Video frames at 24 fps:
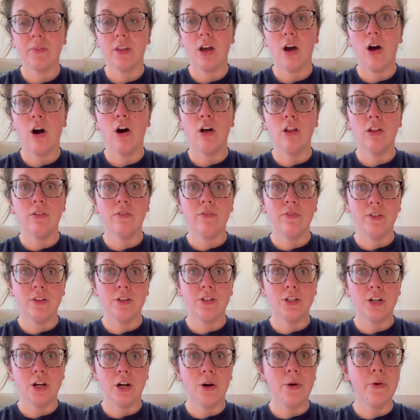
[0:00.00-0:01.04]
all of the
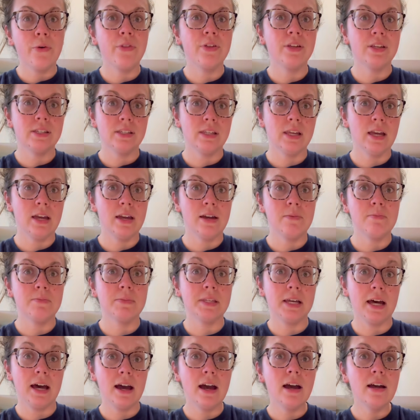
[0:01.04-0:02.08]
dough the same
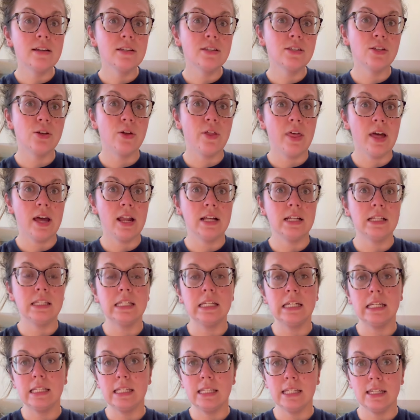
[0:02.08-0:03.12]
size so that it's
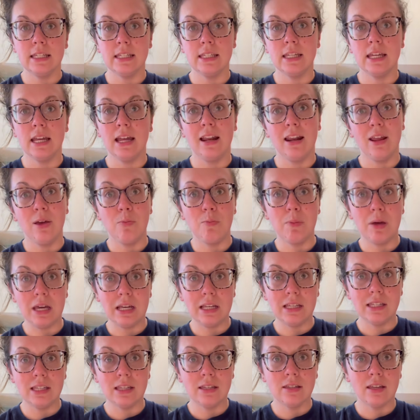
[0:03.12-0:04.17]
consistent and it
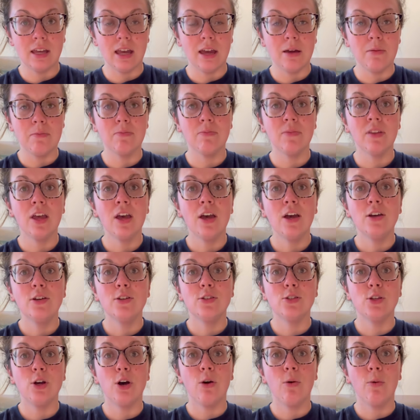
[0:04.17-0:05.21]
bakes the same.
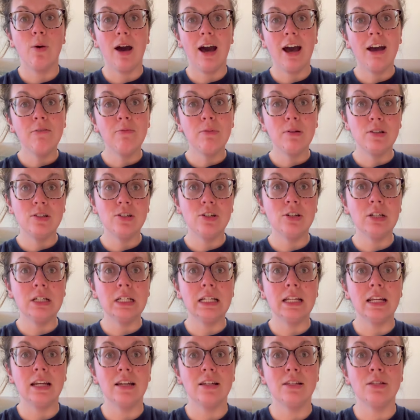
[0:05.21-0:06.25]
So what I've been
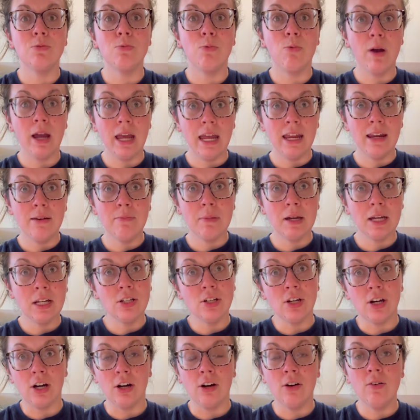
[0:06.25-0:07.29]
doing is weighing my
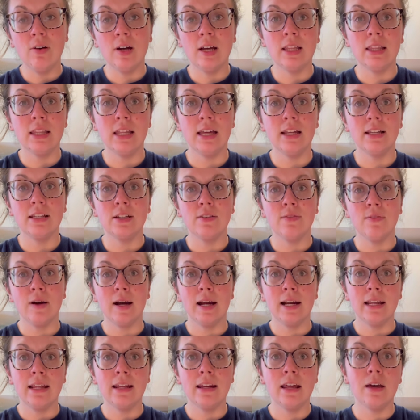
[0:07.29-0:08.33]
dough and then
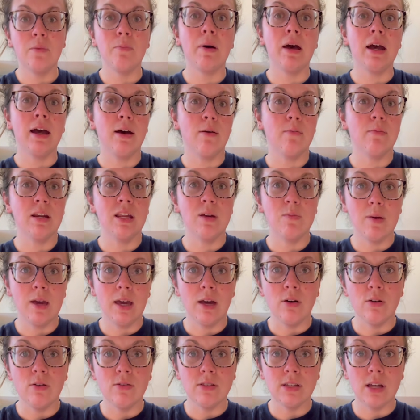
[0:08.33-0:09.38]
dividing it by how many
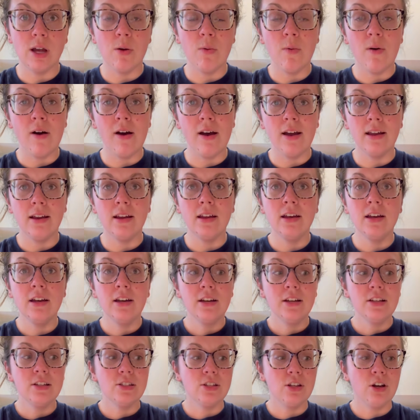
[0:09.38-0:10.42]
bagels I want.
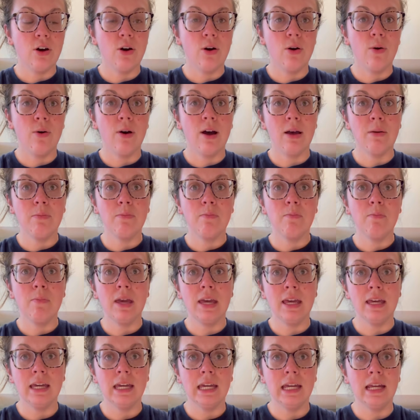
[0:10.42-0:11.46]
So I'm
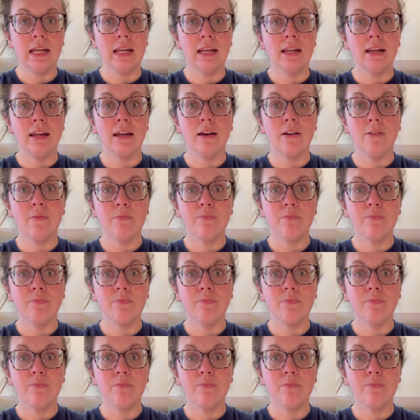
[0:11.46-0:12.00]
making